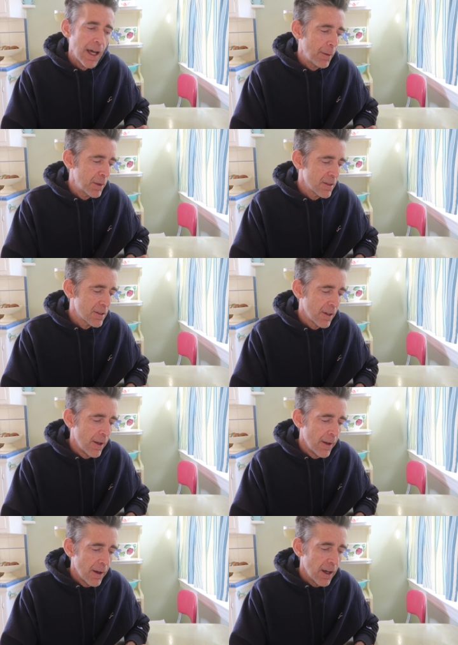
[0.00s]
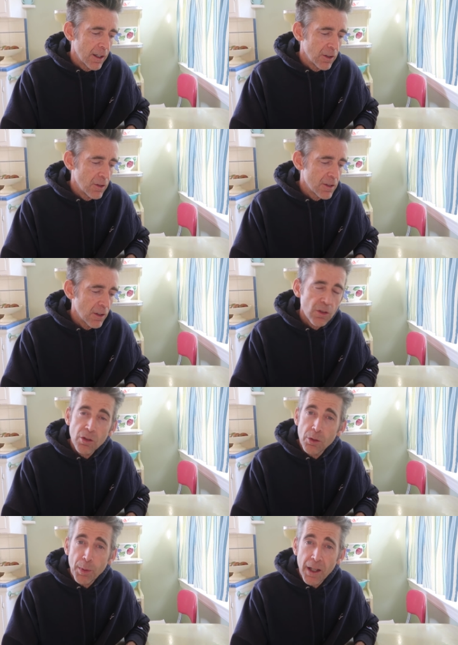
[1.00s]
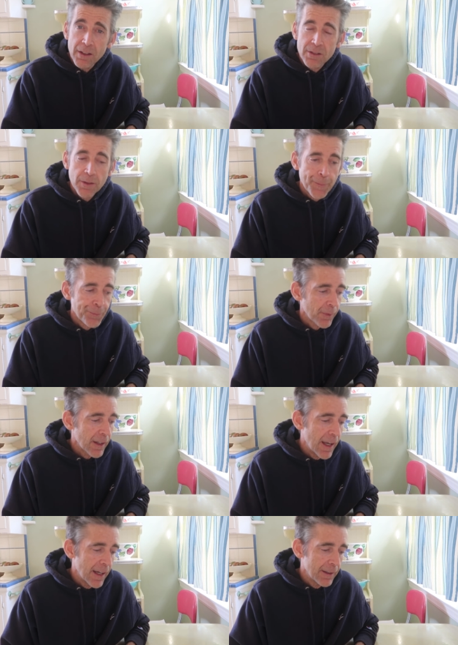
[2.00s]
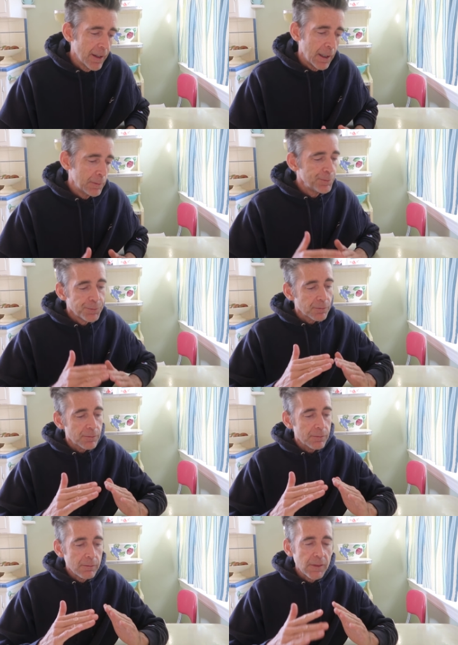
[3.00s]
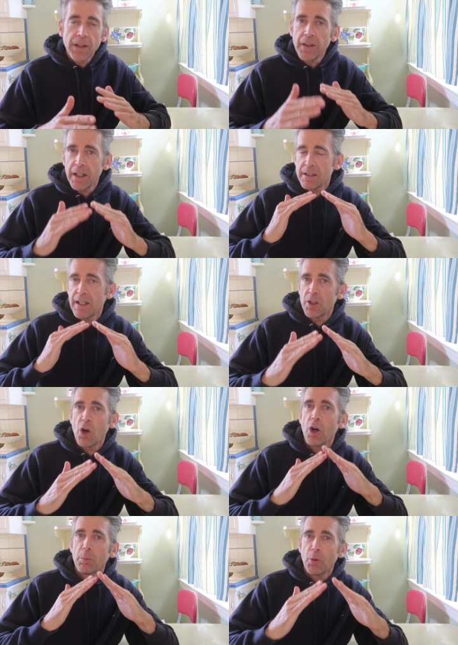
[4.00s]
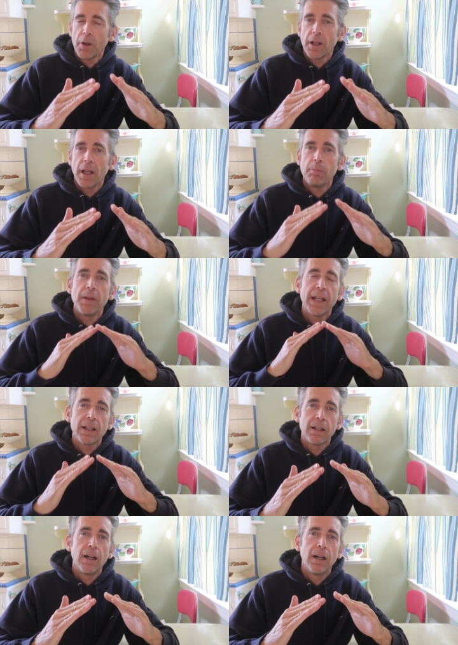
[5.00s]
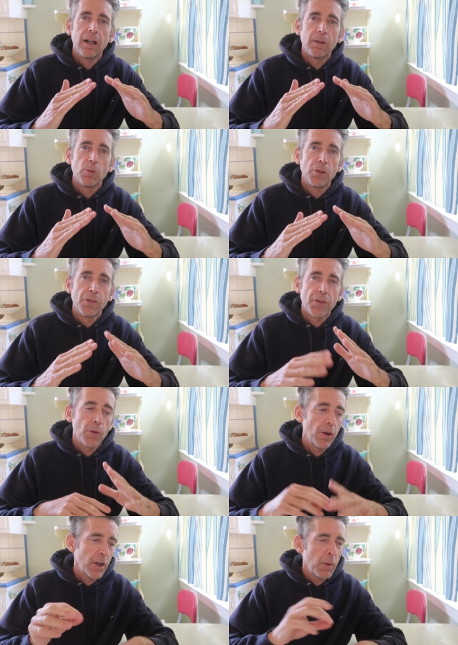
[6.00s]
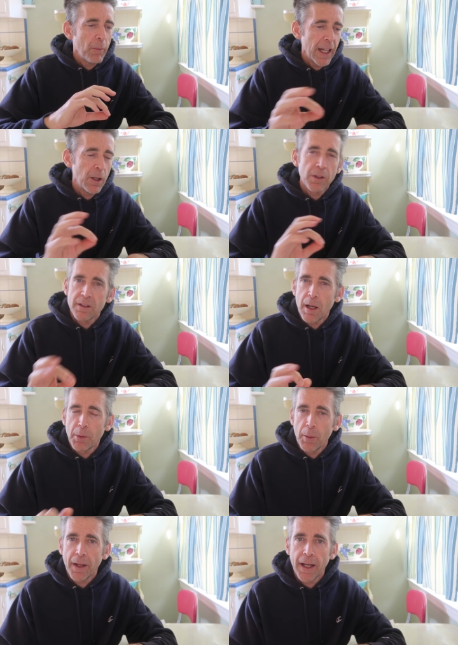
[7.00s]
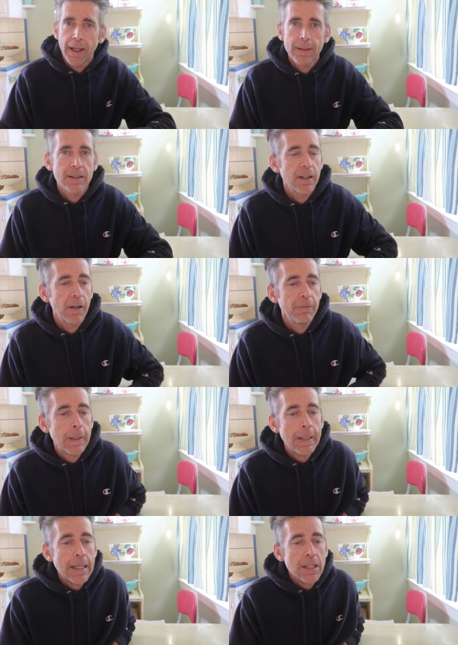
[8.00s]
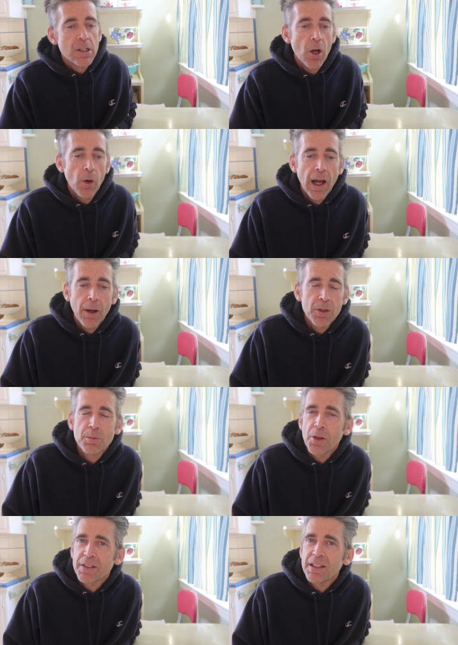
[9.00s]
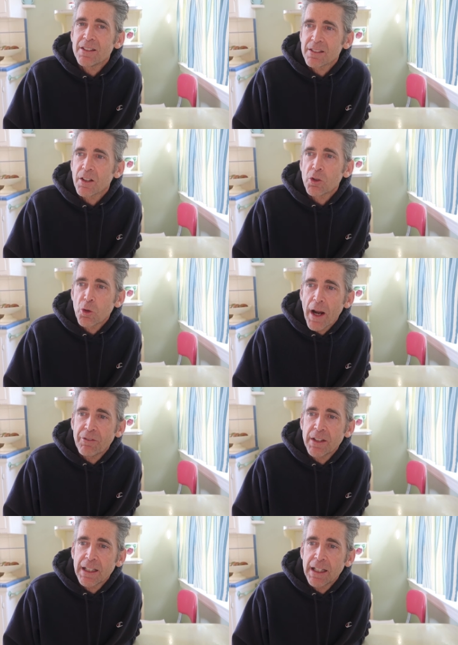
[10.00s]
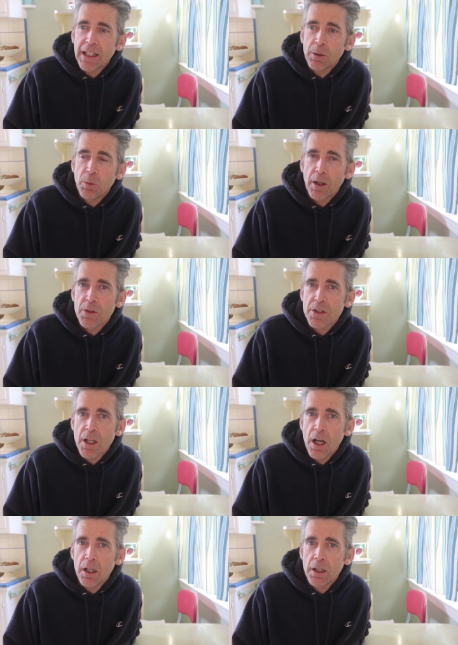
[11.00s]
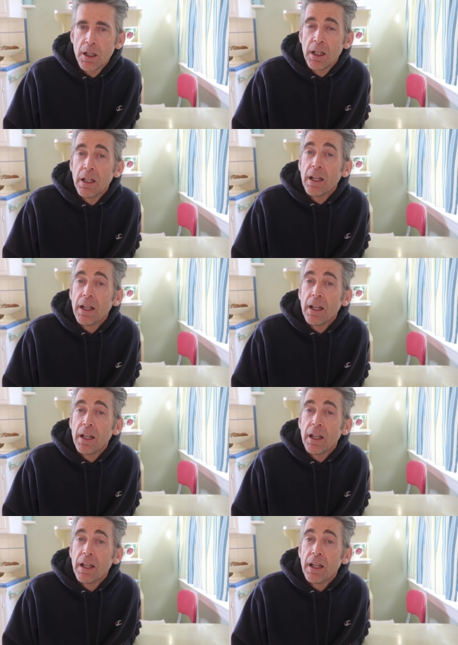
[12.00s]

cabins uh, using toothpicks. And, um, and then I take cardboard and make uh, roofs for it and paint it with tempera paint and stuff. So I was mostly just a crafty kid when I was young